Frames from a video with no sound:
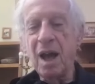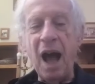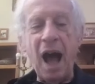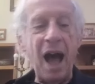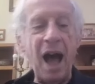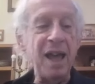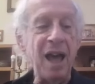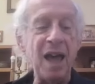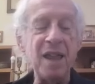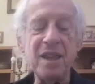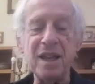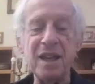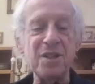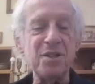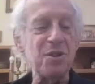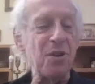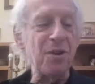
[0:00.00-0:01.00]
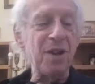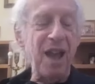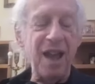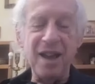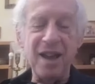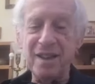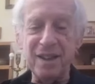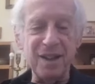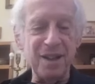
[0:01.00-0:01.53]
I, I think it's
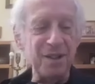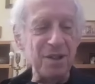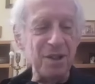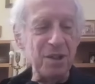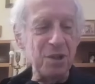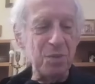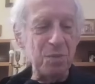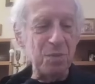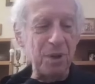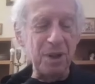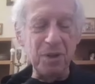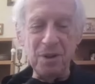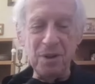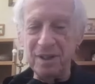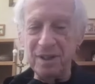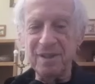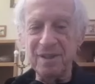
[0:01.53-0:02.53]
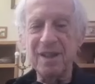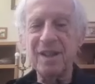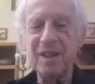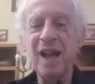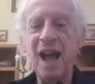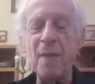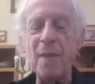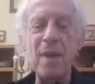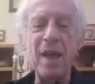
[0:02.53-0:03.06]
okay. I think it, it's pretty good.
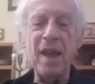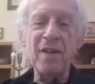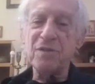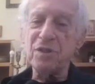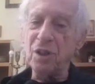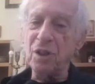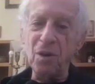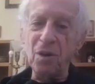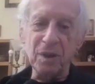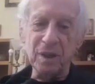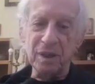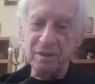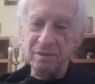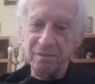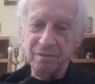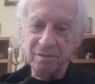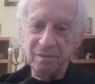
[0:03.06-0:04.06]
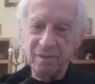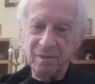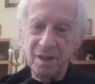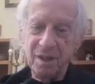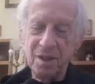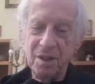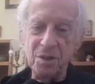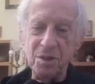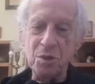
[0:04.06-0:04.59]
I may have to lower it
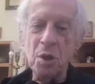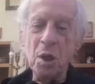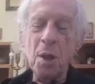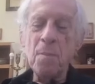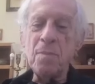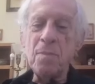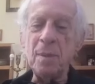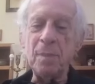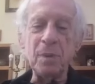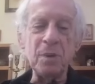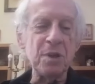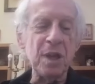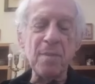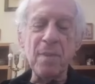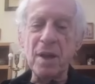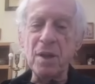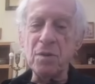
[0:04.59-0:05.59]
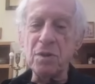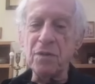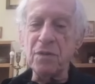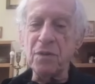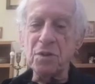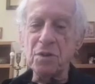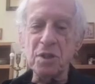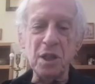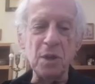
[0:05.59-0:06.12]
because people are saying my
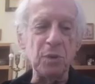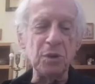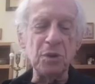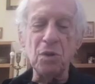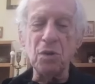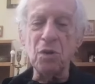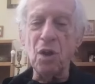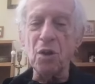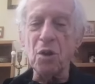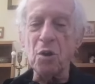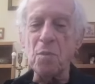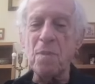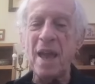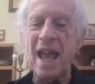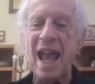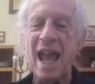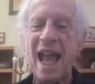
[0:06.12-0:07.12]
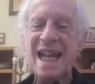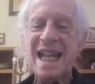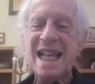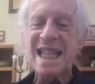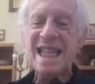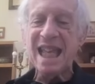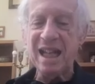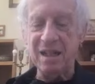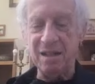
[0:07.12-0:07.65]
university will no longer pay
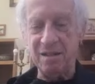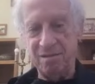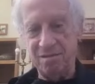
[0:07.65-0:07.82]
anything.